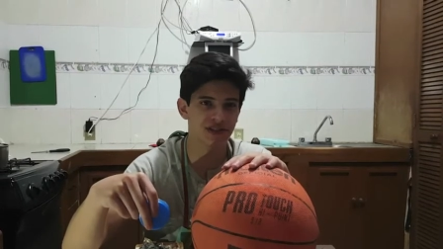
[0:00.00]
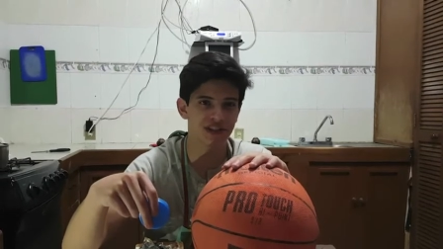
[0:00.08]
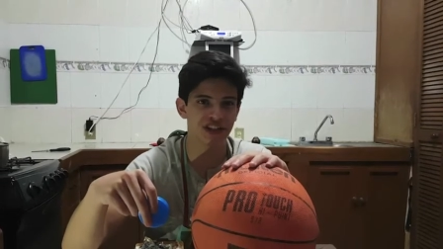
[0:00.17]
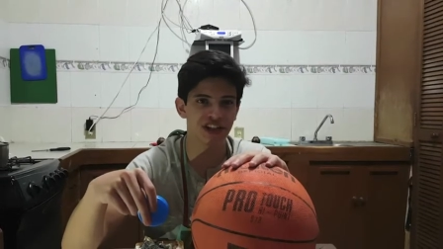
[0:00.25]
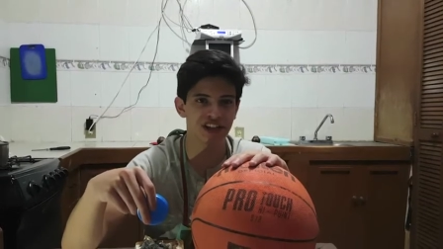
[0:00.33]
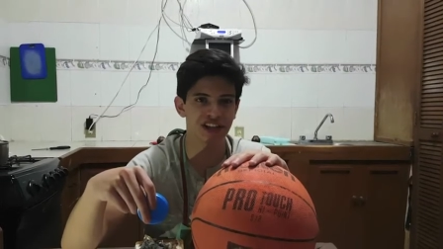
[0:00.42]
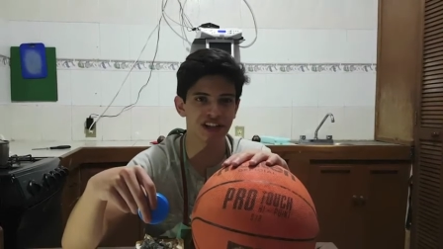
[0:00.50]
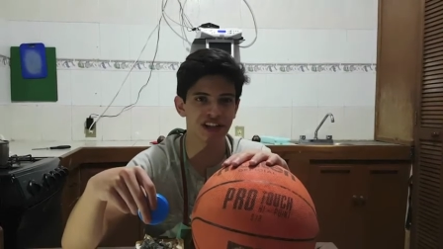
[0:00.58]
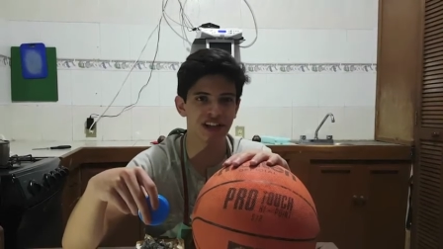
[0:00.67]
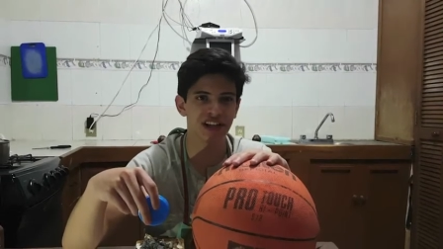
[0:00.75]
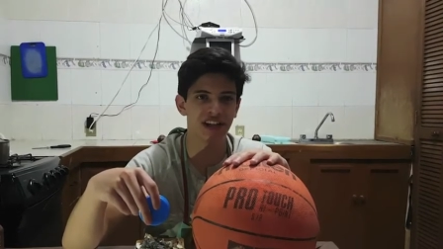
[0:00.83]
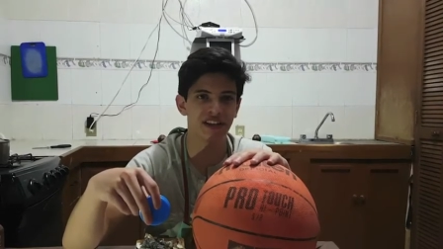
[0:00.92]

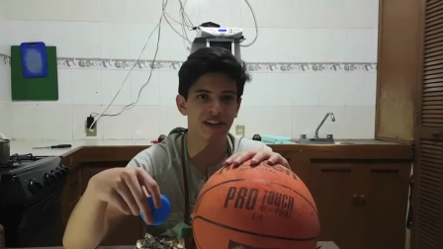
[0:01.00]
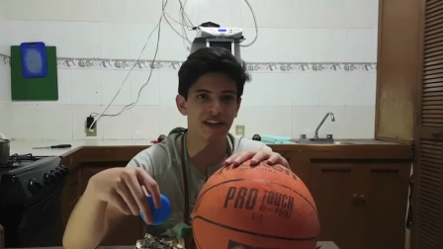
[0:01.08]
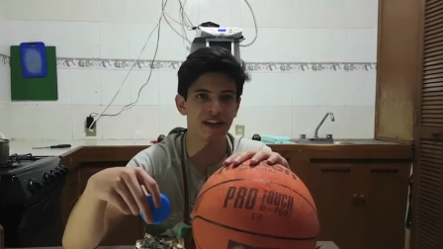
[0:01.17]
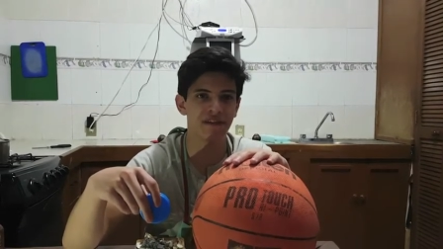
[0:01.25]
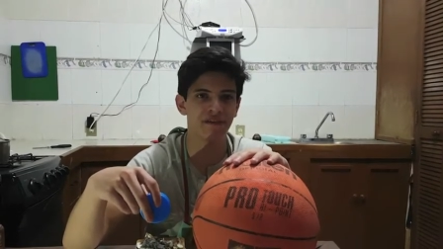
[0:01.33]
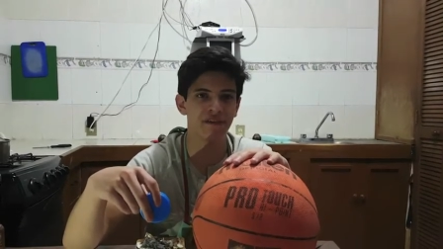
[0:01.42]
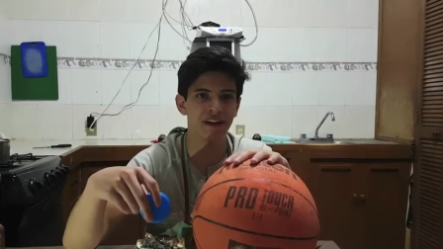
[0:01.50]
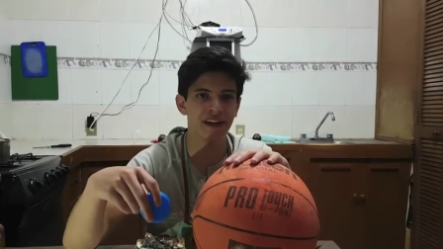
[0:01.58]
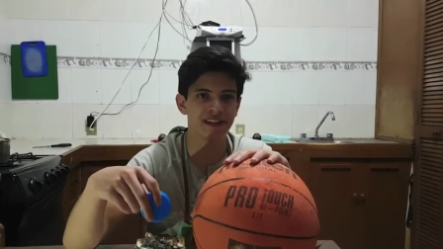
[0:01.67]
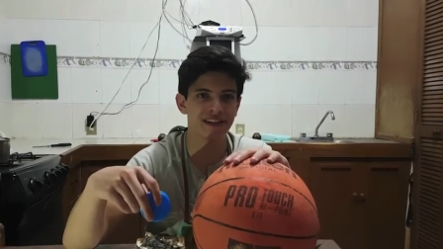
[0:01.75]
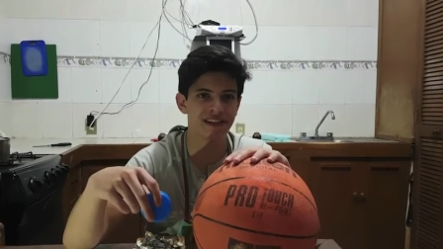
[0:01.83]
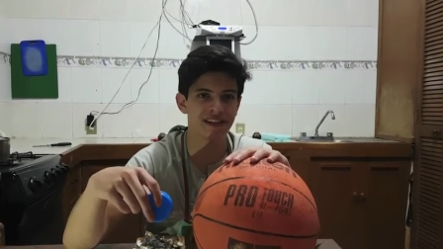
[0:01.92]
changing the
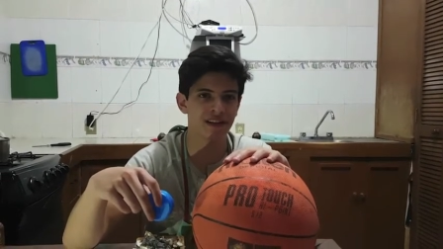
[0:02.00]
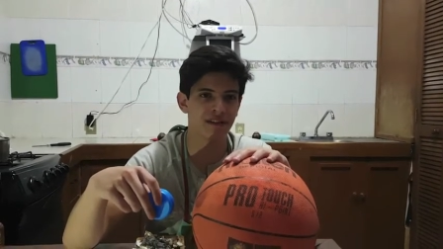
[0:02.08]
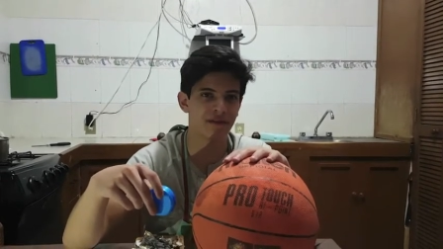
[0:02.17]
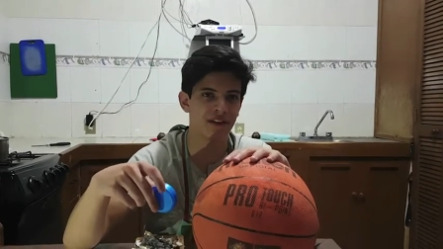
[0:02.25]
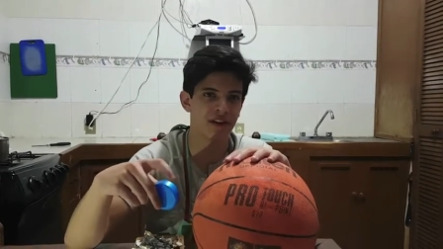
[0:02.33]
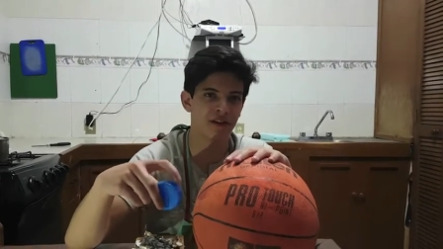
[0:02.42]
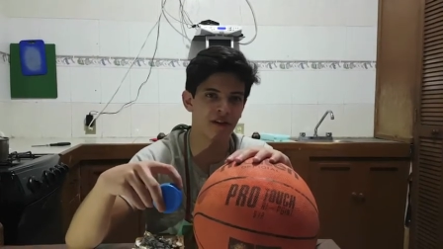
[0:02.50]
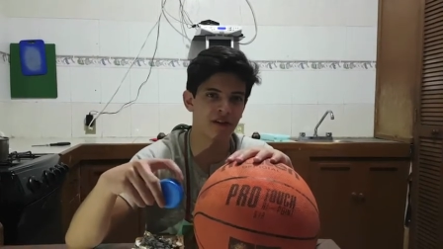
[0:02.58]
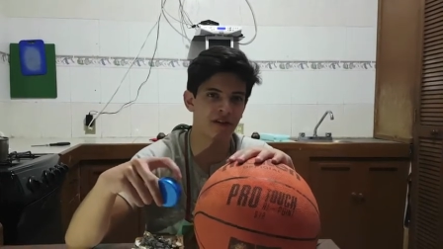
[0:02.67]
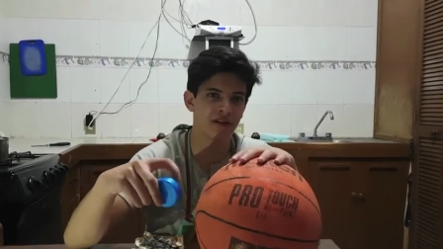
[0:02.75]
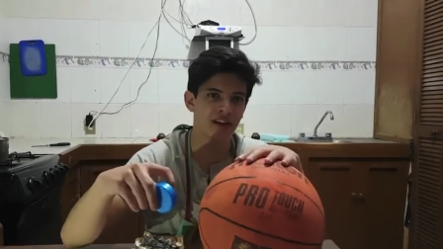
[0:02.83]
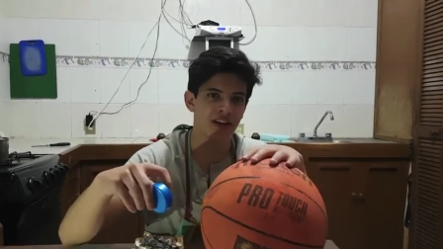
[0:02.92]
phases of the
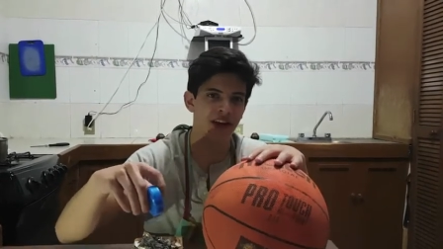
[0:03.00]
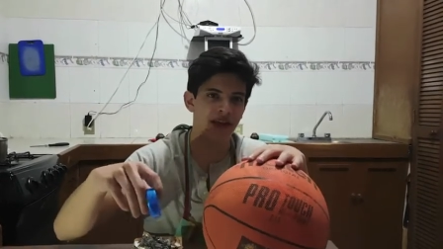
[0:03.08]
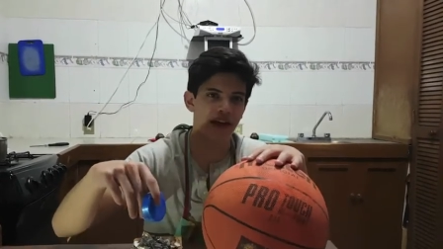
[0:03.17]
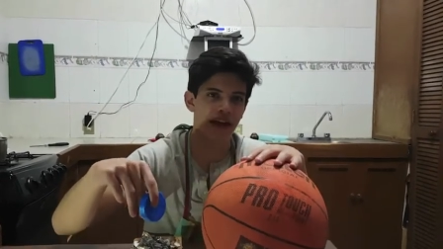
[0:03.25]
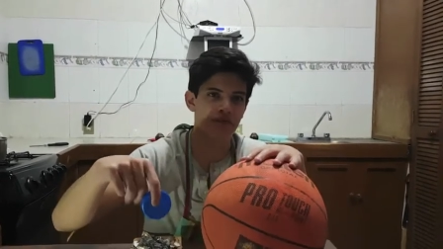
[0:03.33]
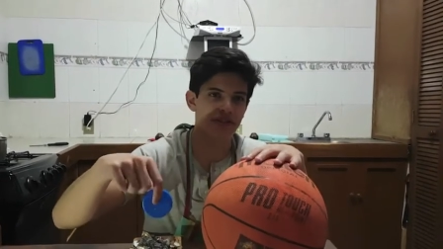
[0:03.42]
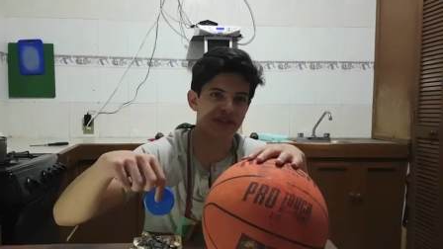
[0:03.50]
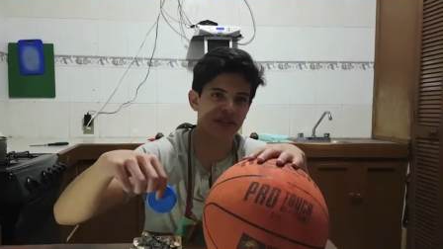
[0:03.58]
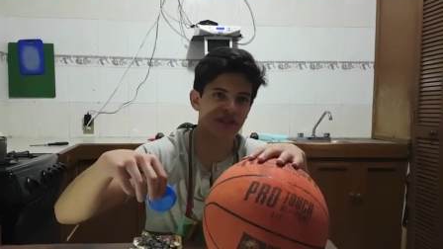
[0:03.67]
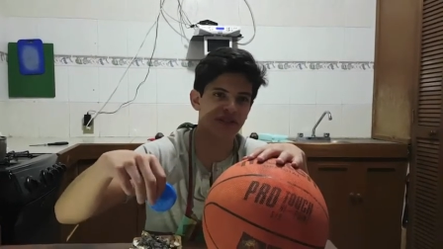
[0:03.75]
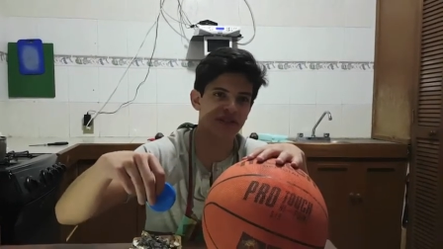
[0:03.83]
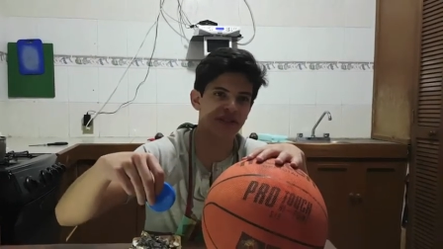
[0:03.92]
Earth that
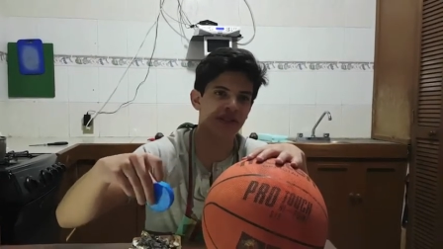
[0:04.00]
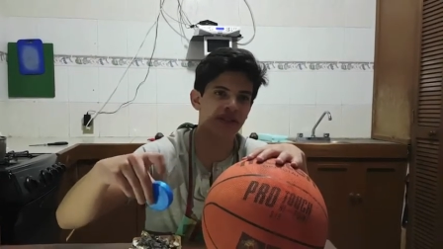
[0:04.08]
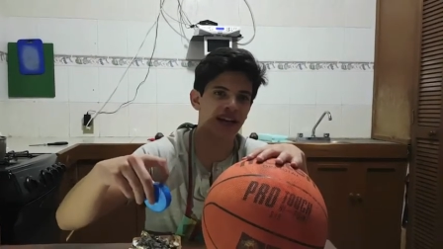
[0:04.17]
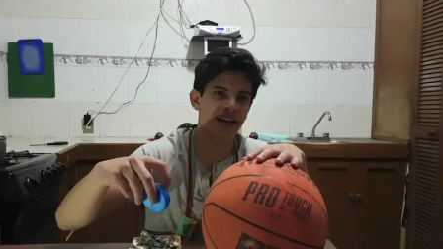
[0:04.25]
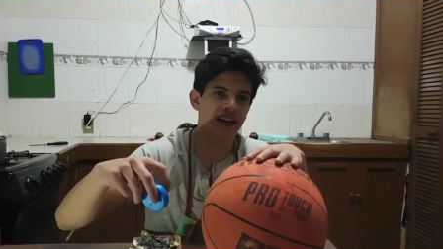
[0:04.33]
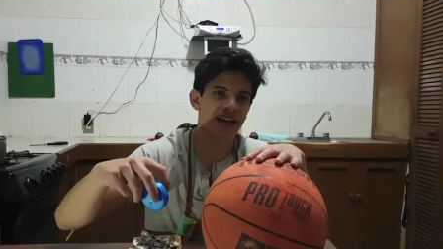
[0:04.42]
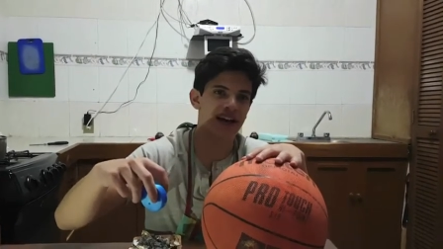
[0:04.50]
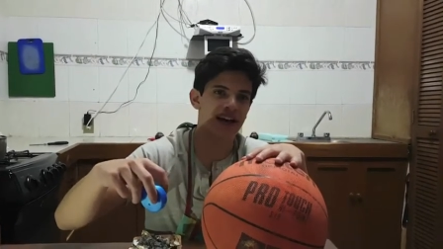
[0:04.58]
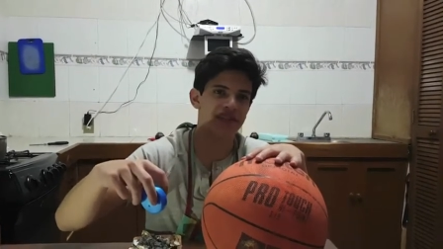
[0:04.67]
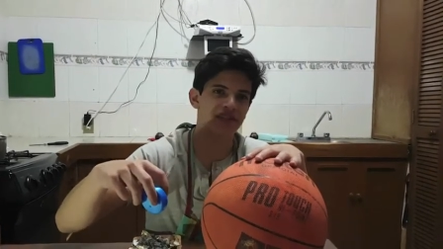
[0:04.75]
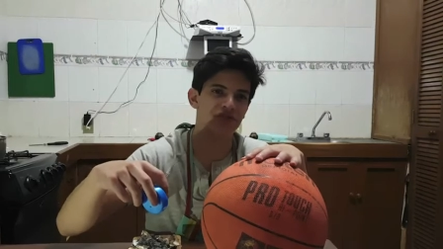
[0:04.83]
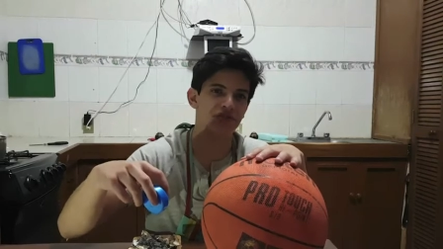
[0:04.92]
receive sunlight
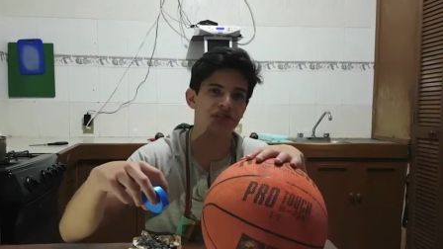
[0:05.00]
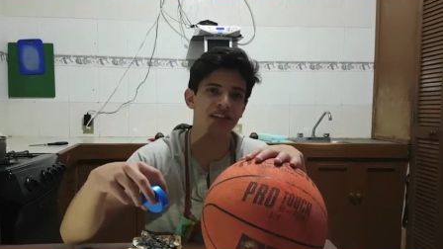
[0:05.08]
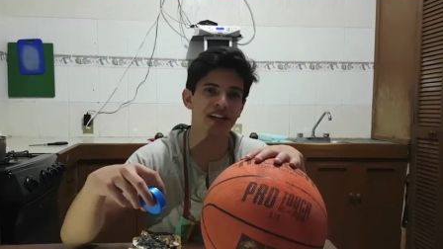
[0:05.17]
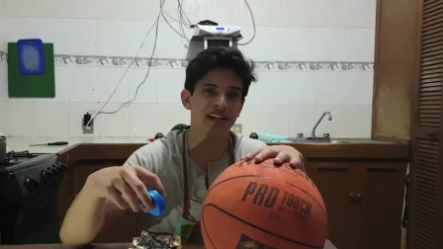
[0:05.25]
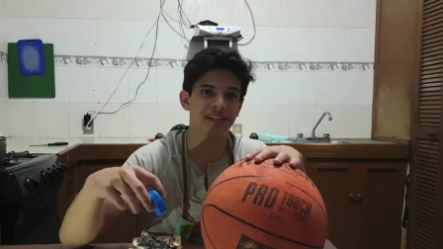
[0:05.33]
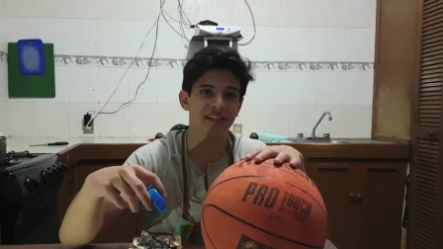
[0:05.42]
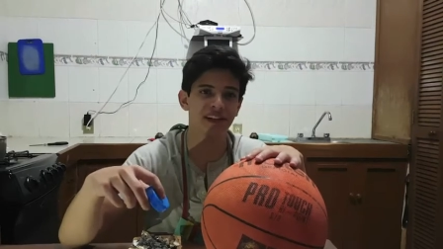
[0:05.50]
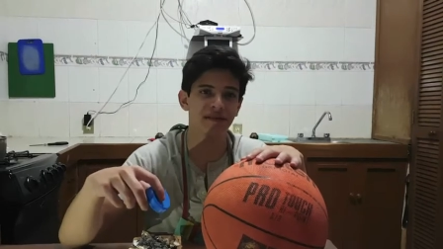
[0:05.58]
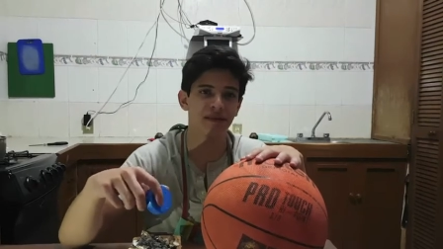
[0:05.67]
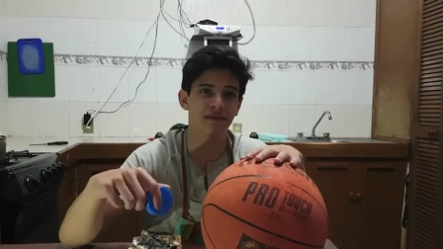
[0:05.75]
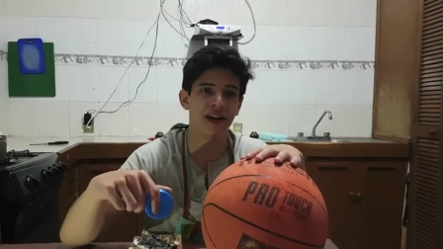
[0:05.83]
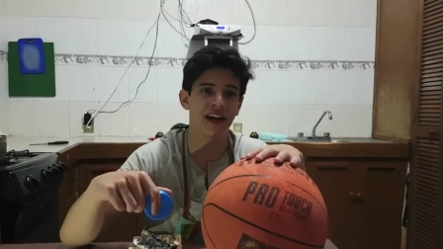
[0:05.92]
as it rotates,
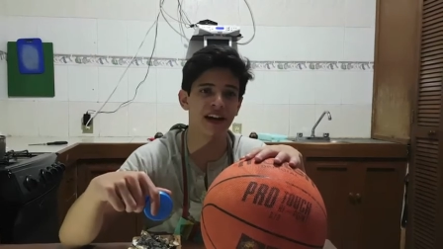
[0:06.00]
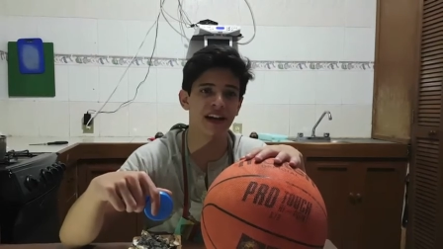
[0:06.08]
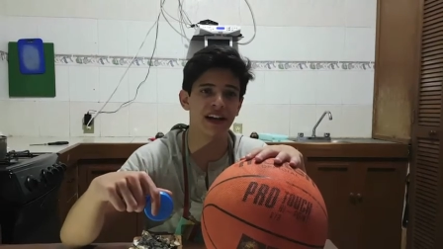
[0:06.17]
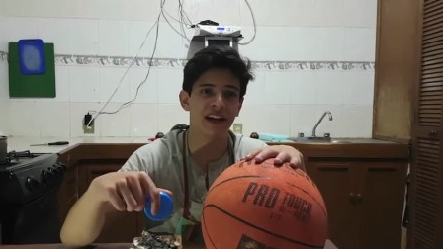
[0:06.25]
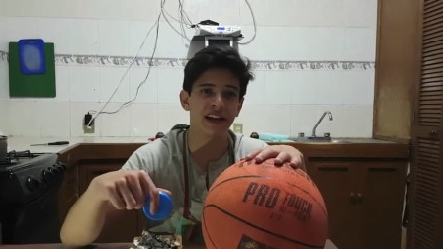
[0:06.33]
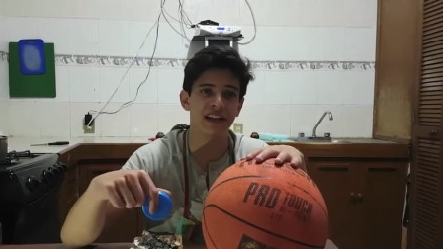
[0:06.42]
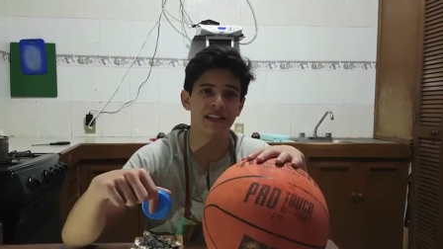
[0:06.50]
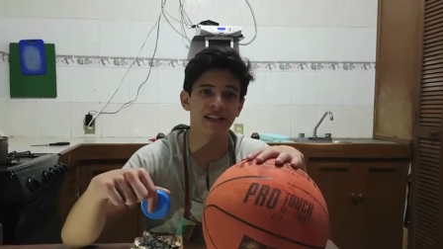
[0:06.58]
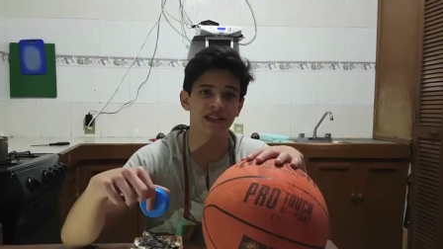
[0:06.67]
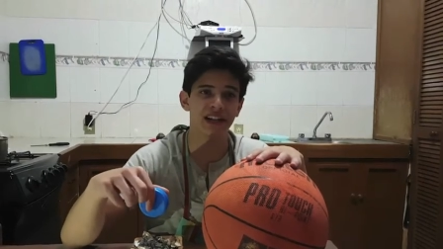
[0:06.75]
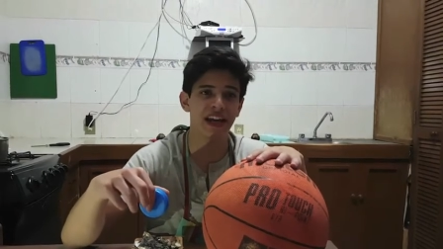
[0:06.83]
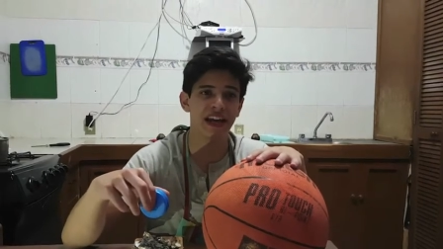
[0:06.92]
giving way to
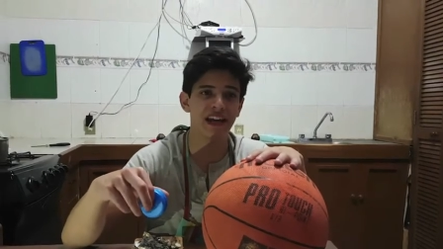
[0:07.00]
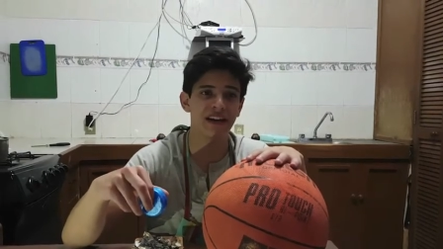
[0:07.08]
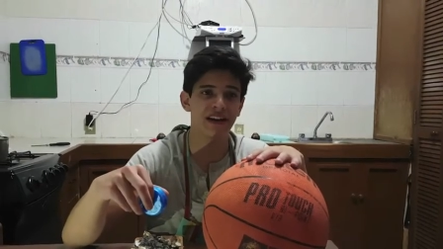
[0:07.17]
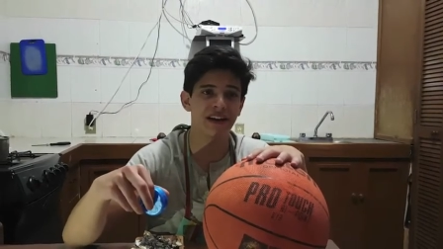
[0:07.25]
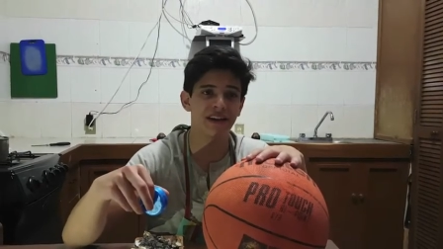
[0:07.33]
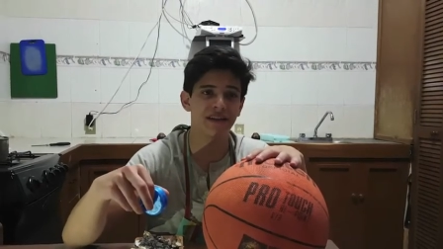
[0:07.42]
day